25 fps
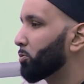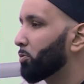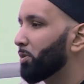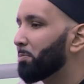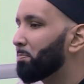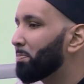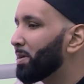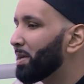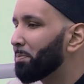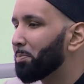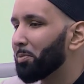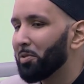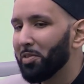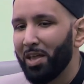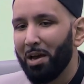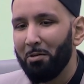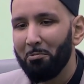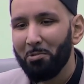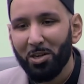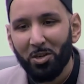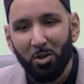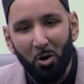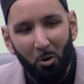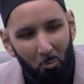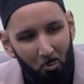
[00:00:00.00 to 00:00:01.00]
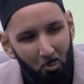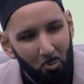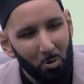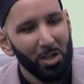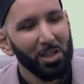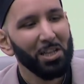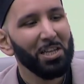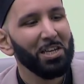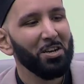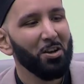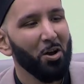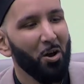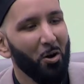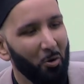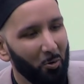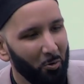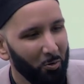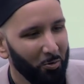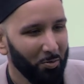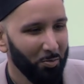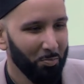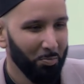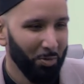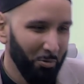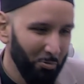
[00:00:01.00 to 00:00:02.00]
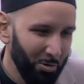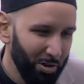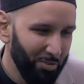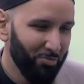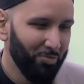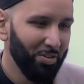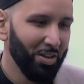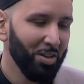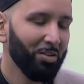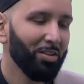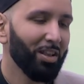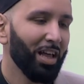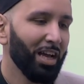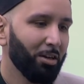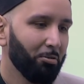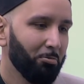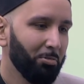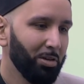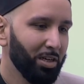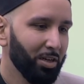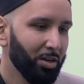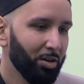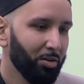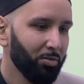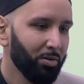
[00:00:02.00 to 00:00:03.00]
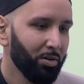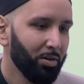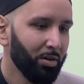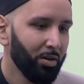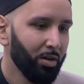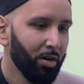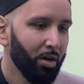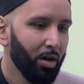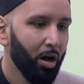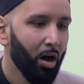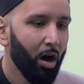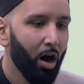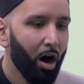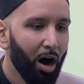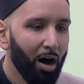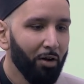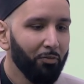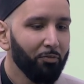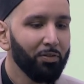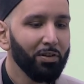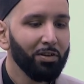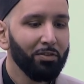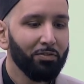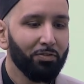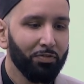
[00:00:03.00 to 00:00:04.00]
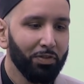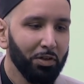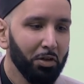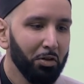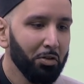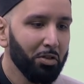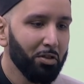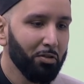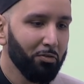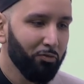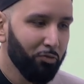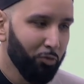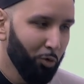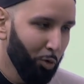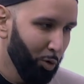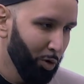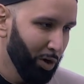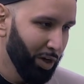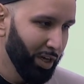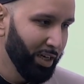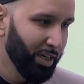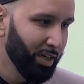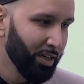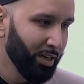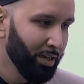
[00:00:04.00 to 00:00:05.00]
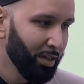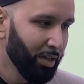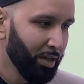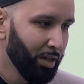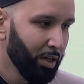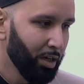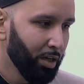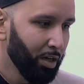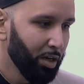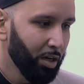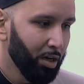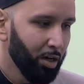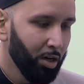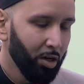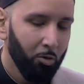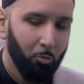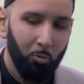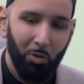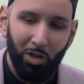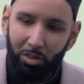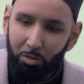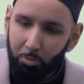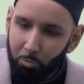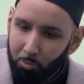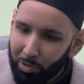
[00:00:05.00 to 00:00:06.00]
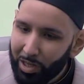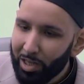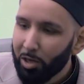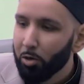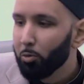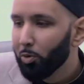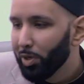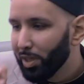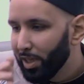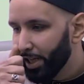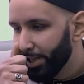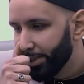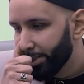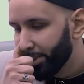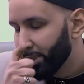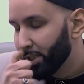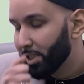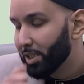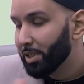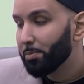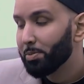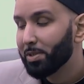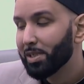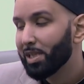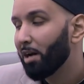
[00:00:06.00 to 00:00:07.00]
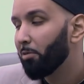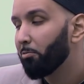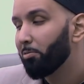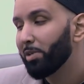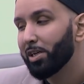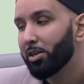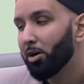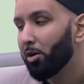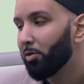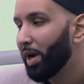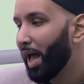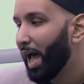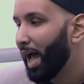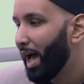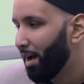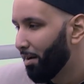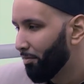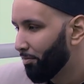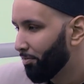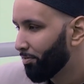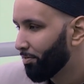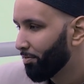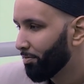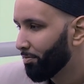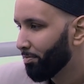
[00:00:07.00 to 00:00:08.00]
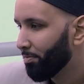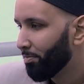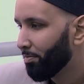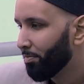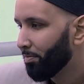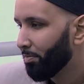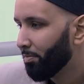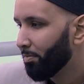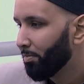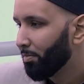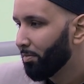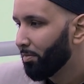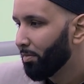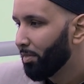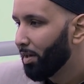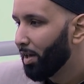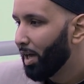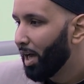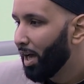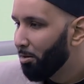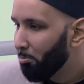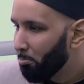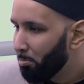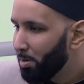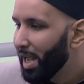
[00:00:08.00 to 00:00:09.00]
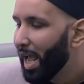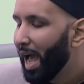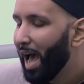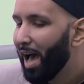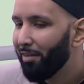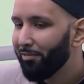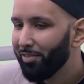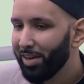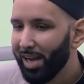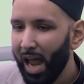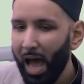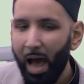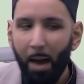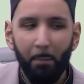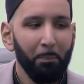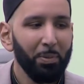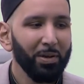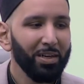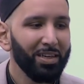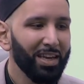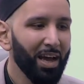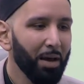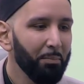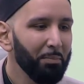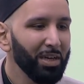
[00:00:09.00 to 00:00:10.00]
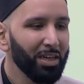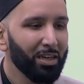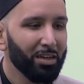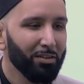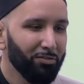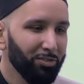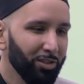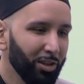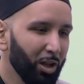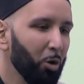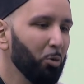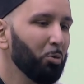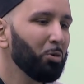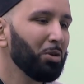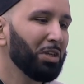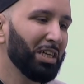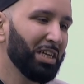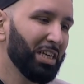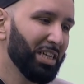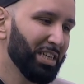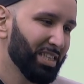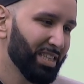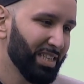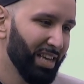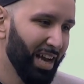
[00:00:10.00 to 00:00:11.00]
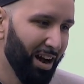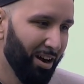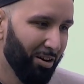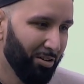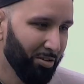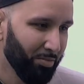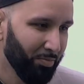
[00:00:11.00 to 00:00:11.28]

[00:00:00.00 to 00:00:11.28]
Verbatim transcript: with people that we don't really know, but we feel like we know, often fill the void with real relationships that we don't have. And we have an epidemic of loneliness now.